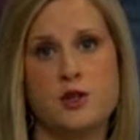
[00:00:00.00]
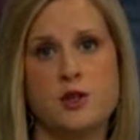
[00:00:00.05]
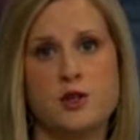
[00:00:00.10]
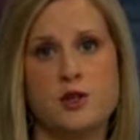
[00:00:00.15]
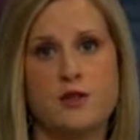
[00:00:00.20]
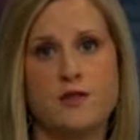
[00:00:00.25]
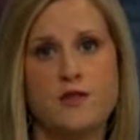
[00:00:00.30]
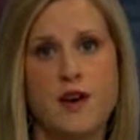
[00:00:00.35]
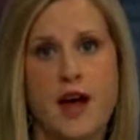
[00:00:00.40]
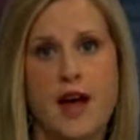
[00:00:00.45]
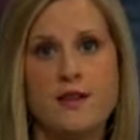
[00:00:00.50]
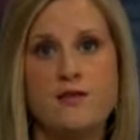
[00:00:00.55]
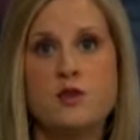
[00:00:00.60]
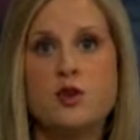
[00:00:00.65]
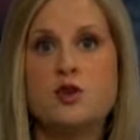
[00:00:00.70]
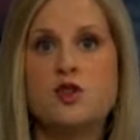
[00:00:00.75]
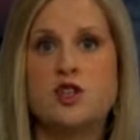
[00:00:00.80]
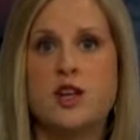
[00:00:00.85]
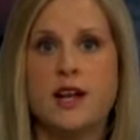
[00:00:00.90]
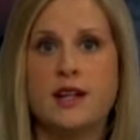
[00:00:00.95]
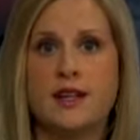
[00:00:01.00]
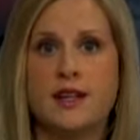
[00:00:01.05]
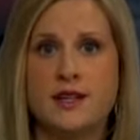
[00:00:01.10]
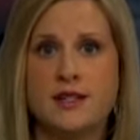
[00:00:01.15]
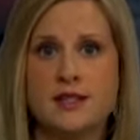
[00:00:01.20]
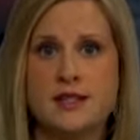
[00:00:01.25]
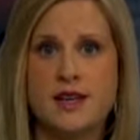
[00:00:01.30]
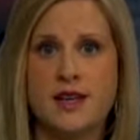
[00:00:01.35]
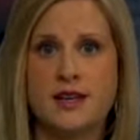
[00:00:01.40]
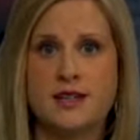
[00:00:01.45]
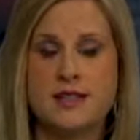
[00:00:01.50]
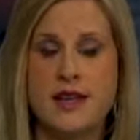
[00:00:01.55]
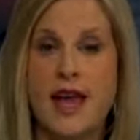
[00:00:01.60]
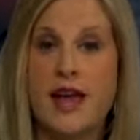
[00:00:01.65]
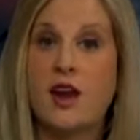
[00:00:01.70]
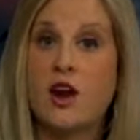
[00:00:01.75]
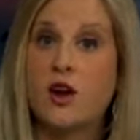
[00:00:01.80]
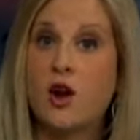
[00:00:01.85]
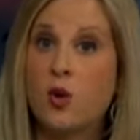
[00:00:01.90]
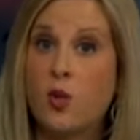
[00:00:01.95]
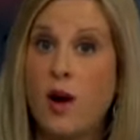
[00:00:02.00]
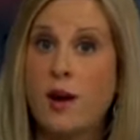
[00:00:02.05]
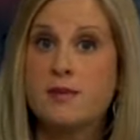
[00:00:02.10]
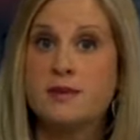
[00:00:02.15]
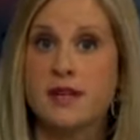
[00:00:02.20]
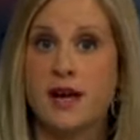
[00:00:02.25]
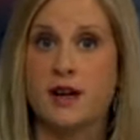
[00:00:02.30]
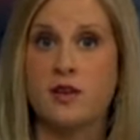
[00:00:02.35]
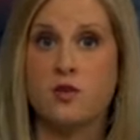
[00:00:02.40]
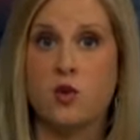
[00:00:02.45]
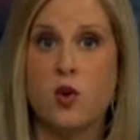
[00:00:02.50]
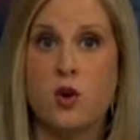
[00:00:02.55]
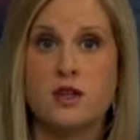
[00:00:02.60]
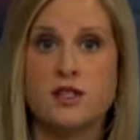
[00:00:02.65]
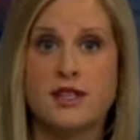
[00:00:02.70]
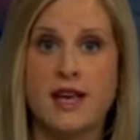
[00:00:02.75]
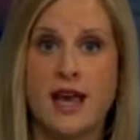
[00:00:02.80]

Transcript: News at 5, News Channel 8 at 6, and on our website, of course,